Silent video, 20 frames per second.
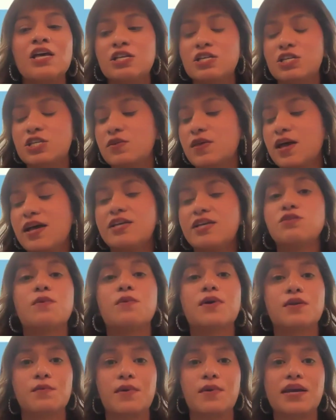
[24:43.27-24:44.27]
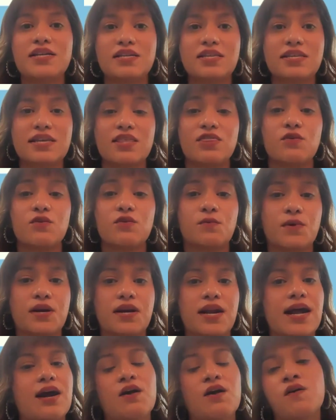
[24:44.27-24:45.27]
So that is one way just to get the word
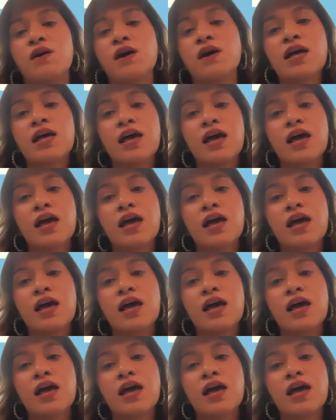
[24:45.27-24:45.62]
out.